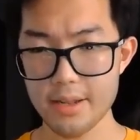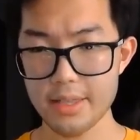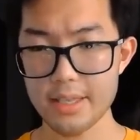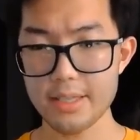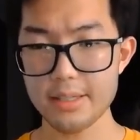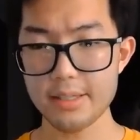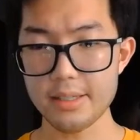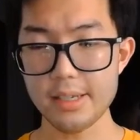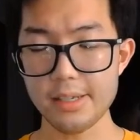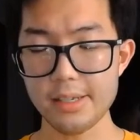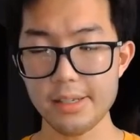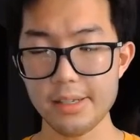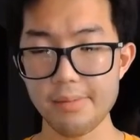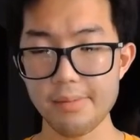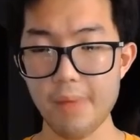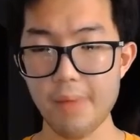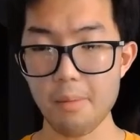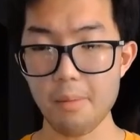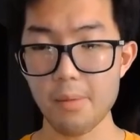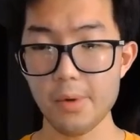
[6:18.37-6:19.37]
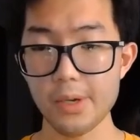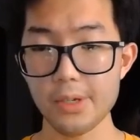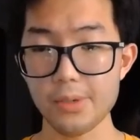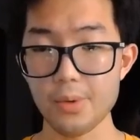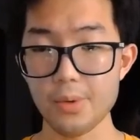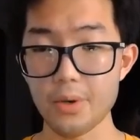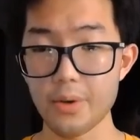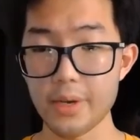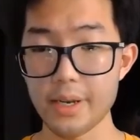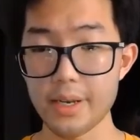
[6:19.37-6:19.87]
these distant memories
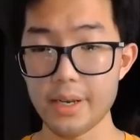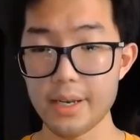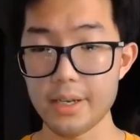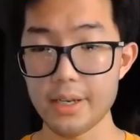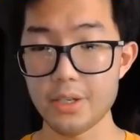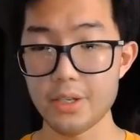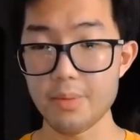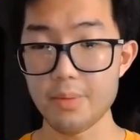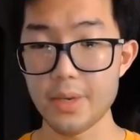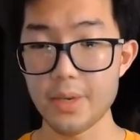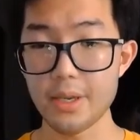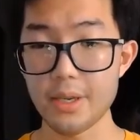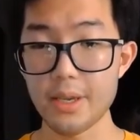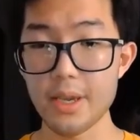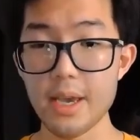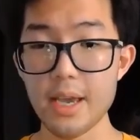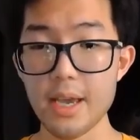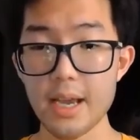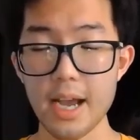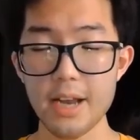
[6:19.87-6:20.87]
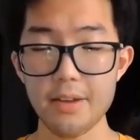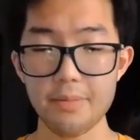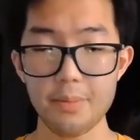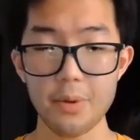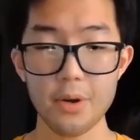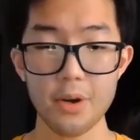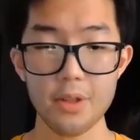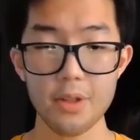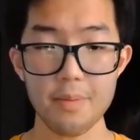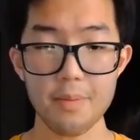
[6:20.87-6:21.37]
really need to be kind of
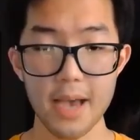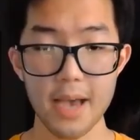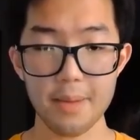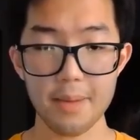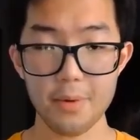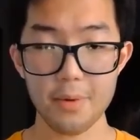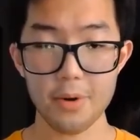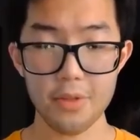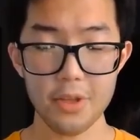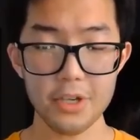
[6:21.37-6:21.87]
put on the back burner.